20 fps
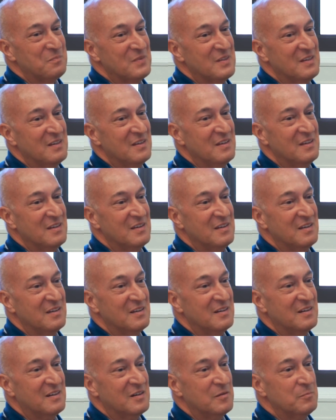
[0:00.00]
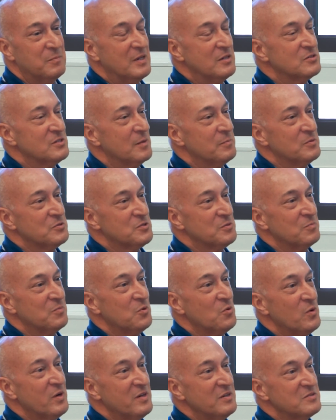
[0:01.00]
he beats up his
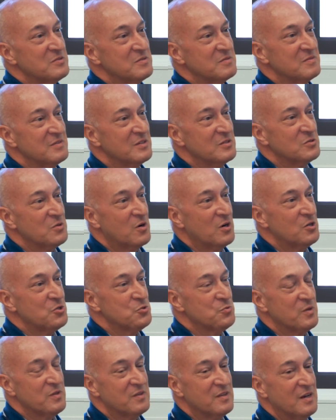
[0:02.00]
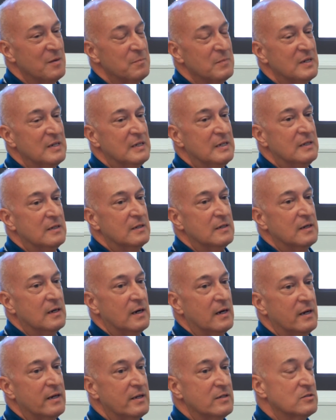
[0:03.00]
employees. He's harsh with them.
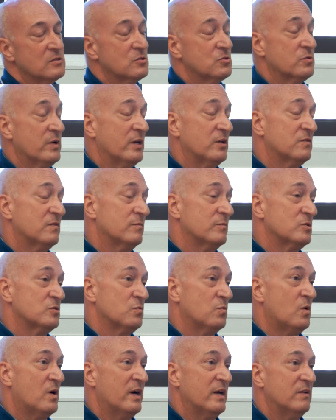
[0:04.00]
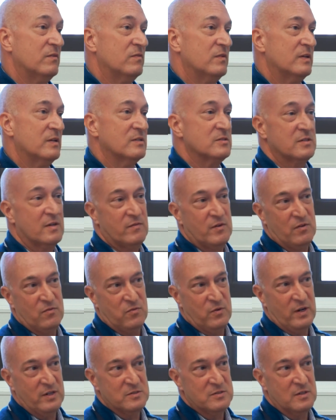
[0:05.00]
He's estranged from his wife. He doesn't have any
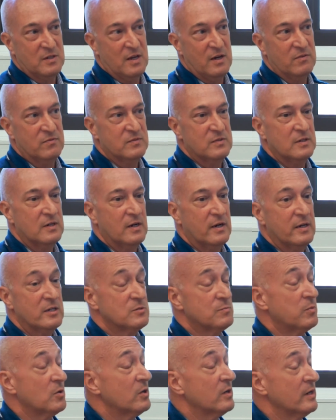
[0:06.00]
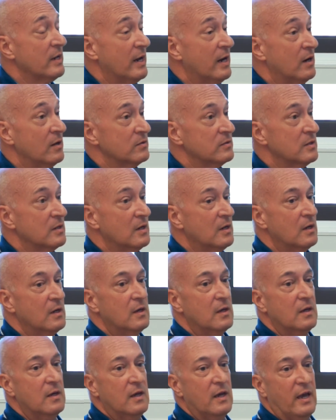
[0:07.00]
friends left. He's burned out.
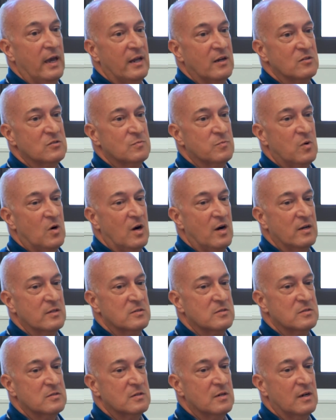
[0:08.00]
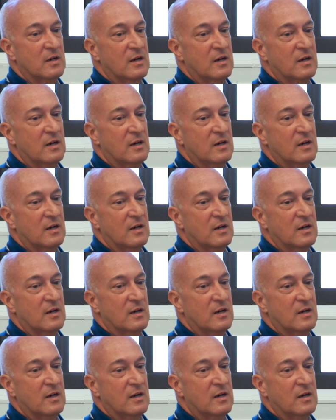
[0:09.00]
And his boss